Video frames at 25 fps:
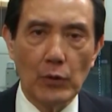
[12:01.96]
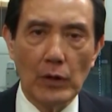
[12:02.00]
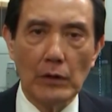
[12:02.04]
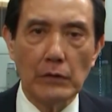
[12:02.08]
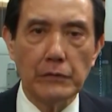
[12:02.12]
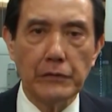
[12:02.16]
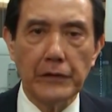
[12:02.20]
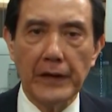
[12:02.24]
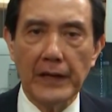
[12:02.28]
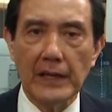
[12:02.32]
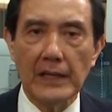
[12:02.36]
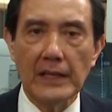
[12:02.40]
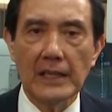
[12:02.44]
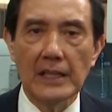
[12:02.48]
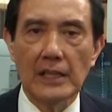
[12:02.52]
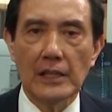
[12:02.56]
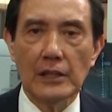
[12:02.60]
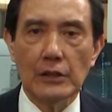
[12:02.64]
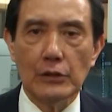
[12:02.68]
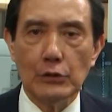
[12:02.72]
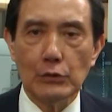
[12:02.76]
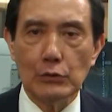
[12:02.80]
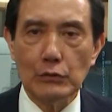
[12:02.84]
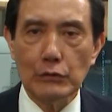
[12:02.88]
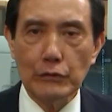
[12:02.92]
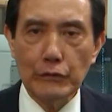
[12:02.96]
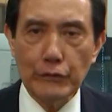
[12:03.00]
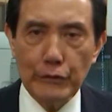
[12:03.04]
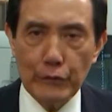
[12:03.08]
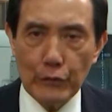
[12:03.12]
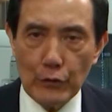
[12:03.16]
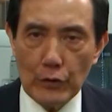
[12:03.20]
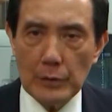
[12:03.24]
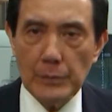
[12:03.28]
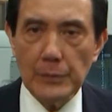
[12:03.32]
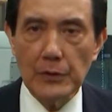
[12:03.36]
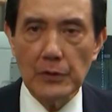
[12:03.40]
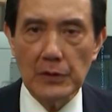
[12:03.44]
Welfare to
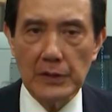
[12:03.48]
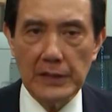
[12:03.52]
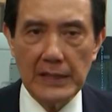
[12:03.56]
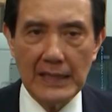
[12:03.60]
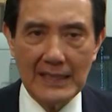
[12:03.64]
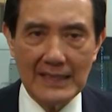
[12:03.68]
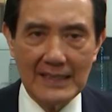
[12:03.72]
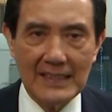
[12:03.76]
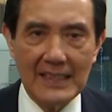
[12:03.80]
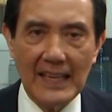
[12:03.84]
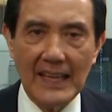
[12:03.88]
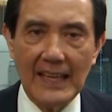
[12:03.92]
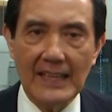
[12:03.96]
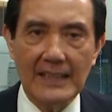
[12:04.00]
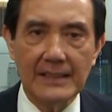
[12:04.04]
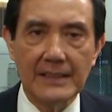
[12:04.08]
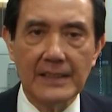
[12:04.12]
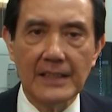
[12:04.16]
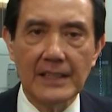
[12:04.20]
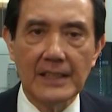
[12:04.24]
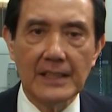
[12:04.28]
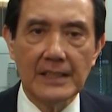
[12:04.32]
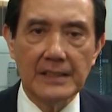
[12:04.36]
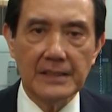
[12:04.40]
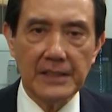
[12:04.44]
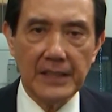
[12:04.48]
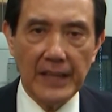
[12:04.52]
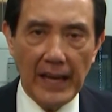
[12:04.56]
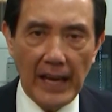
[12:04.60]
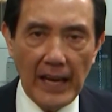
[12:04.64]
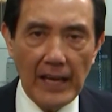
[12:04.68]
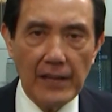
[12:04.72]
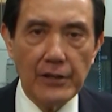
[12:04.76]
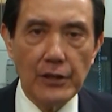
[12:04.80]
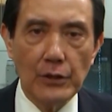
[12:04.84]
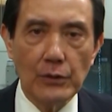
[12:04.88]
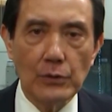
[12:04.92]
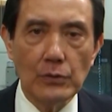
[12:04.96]
formally attend the
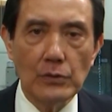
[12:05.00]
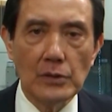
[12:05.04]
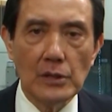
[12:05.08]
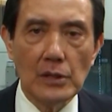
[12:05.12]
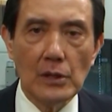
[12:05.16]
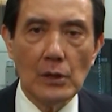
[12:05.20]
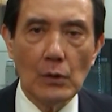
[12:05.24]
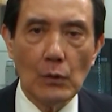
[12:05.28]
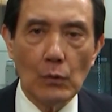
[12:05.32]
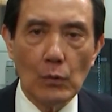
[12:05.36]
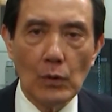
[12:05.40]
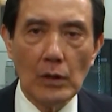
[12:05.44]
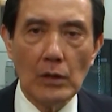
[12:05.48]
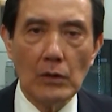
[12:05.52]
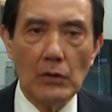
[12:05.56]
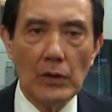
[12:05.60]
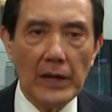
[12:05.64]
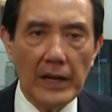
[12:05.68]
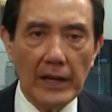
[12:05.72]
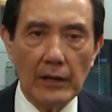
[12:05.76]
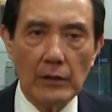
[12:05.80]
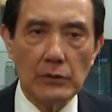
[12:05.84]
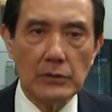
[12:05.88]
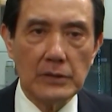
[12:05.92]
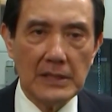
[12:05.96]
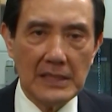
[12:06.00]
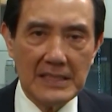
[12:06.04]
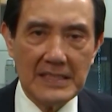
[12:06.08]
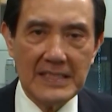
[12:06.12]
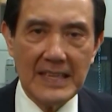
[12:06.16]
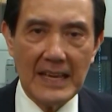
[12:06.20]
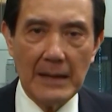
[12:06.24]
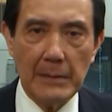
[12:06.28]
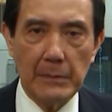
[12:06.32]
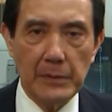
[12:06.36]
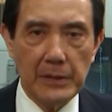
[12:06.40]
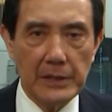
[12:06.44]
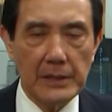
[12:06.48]
annual World Health
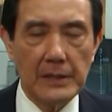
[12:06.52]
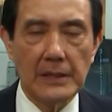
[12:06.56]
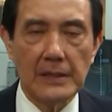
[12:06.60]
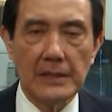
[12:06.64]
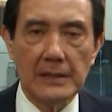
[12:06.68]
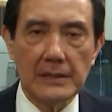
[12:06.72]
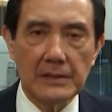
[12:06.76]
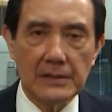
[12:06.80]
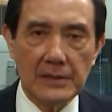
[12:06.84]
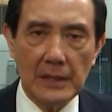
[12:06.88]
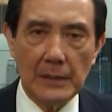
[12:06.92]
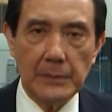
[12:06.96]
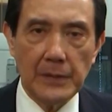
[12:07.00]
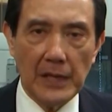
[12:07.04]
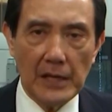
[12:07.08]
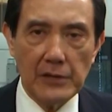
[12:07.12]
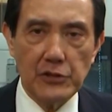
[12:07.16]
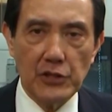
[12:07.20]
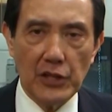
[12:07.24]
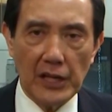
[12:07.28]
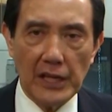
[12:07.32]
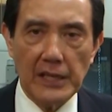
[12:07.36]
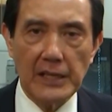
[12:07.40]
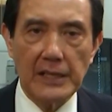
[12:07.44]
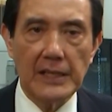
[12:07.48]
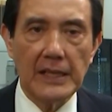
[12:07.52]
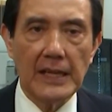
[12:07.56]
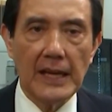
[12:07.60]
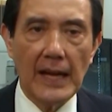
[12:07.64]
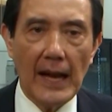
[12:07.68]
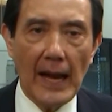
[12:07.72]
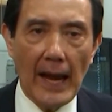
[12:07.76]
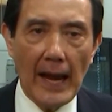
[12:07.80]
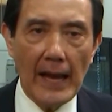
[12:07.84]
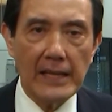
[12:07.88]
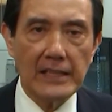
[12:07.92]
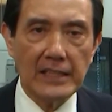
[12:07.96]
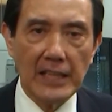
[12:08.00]
Assembly, WHO,
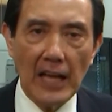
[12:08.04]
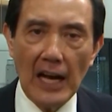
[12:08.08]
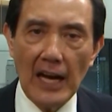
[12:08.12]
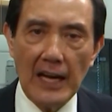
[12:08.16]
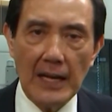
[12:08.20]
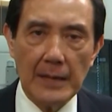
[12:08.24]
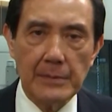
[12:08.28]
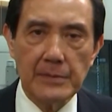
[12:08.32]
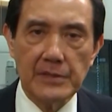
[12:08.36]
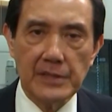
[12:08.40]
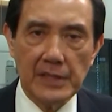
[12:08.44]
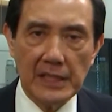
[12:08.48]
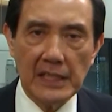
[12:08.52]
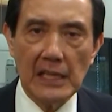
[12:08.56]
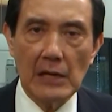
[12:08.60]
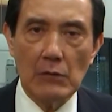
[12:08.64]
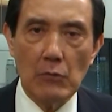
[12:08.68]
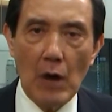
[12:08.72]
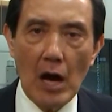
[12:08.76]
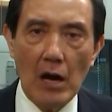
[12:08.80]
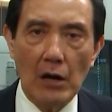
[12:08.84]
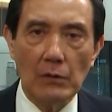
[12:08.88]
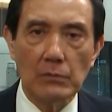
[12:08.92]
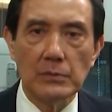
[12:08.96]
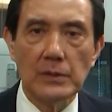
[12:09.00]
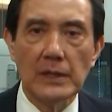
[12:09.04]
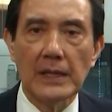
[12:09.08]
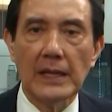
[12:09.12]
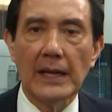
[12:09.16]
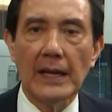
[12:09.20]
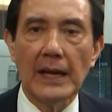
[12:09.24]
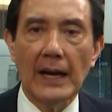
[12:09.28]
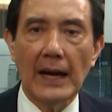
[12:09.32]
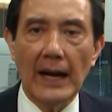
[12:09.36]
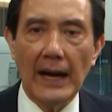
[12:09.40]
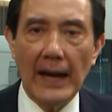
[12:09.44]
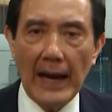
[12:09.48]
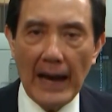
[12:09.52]
8 times in a row,
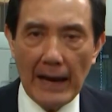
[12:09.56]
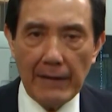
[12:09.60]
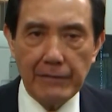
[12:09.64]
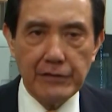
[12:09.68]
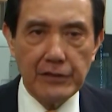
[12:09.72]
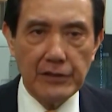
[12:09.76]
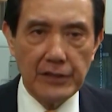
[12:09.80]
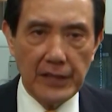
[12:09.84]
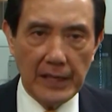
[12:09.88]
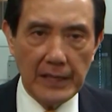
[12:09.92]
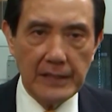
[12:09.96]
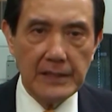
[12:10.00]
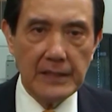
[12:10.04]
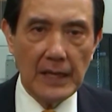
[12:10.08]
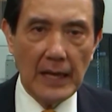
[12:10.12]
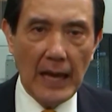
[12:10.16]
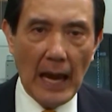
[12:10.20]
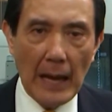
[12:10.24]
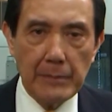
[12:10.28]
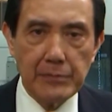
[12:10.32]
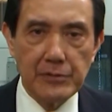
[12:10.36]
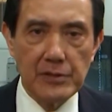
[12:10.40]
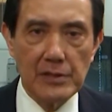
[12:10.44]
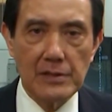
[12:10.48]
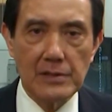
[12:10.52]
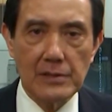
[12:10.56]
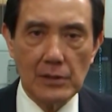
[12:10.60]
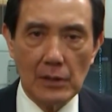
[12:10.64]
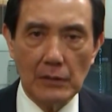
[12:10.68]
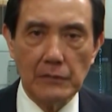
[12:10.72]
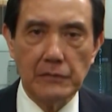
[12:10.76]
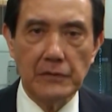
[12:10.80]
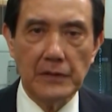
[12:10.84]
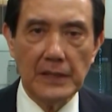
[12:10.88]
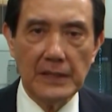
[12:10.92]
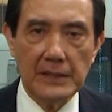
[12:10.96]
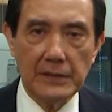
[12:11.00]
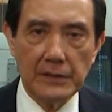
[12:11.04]
after an absence of
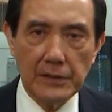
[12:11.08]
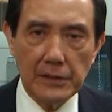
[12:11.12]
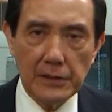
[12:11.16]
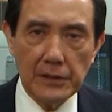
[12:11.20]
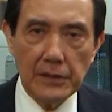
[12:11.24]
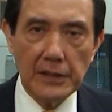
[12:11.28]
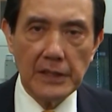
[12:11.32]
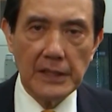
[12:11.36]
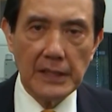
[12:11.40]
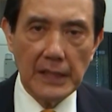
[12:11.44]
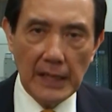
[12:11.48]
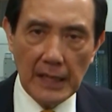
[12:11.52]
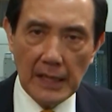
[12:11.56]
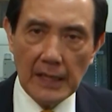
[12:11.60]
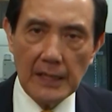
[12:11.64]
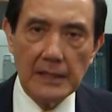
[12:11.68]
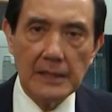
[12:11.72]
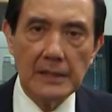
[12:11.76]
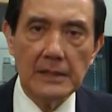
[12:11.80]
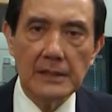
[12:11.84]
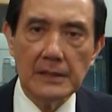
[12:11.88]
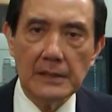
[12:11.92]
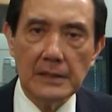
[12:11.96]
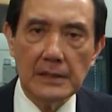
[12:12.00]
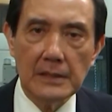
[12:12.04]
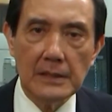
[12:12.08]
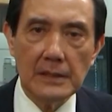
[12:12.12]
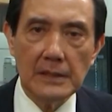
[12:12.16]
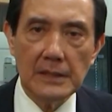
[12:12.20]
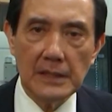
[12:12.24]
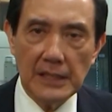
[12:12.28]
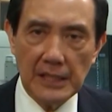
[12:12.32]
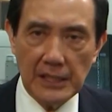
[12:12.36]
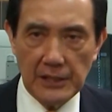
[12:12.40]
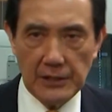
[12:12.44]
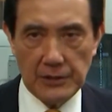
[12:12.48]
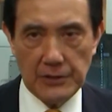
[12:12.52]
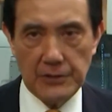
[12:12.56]
38
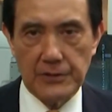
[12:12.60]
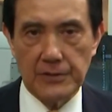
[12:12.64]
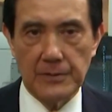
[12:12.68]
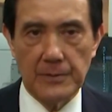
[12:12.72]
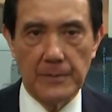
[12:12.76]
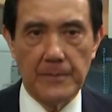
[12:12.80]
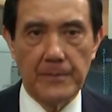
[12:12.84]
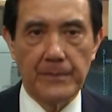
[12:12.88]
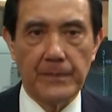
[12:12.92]
years.